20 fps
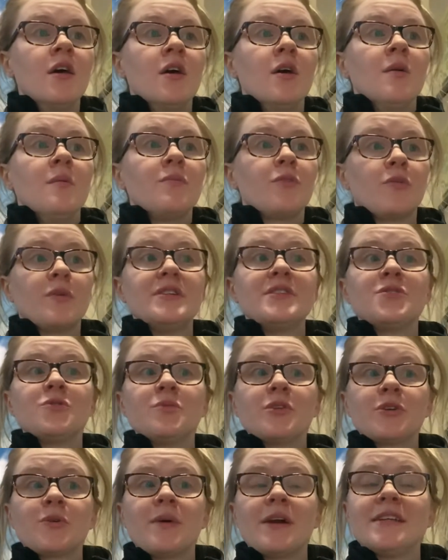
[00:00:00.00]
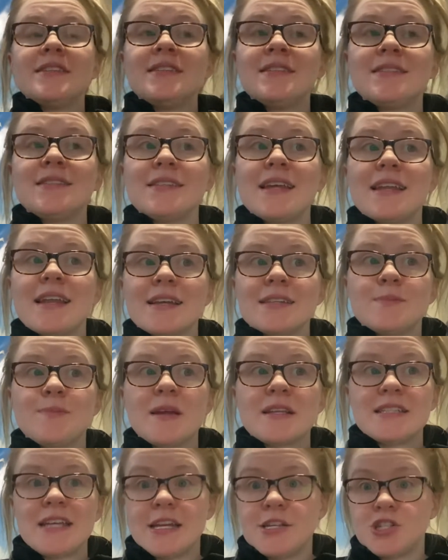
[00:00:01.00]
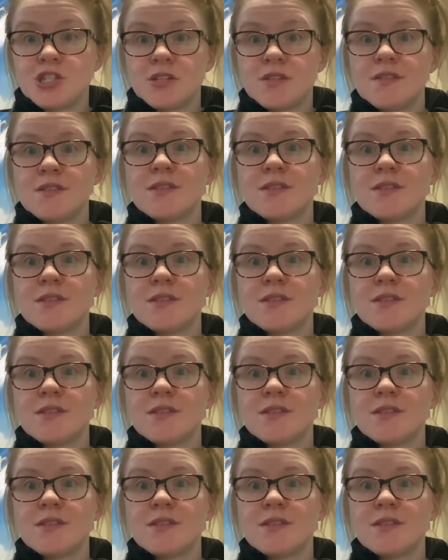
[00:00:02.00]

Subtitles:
Parental requests and expectations.